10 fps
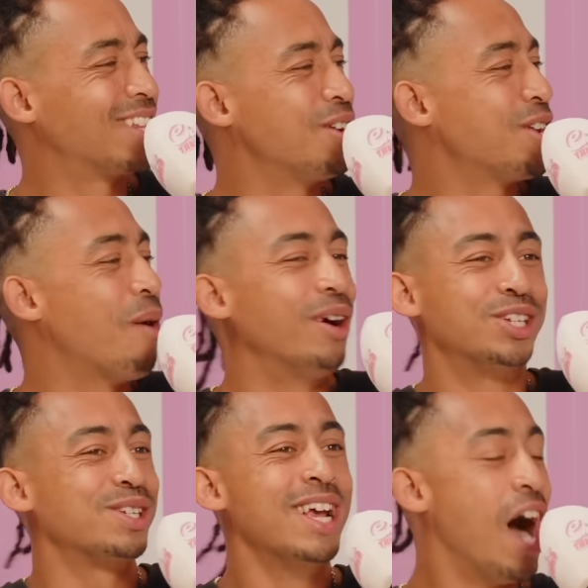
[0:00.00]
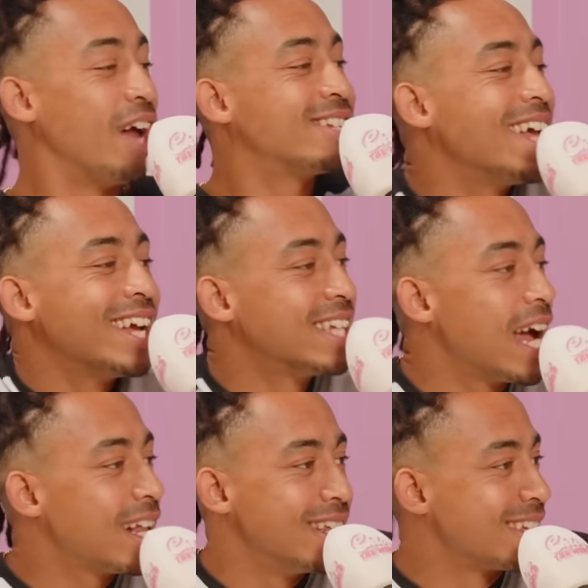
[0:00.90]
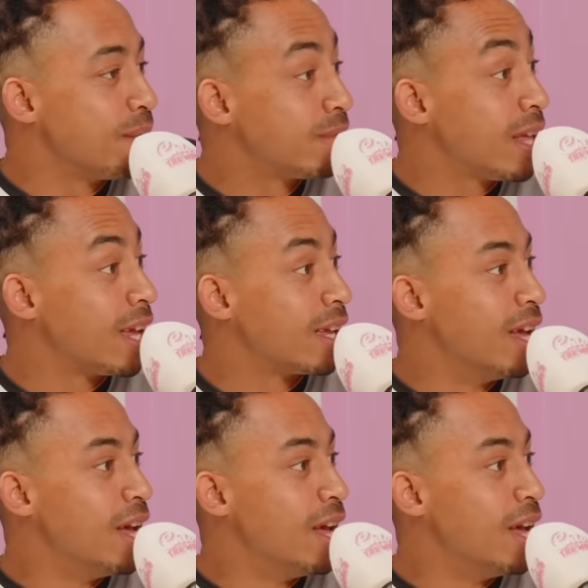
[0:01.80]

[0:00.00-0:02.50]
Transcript: don't know. I'd say exactly the same thing.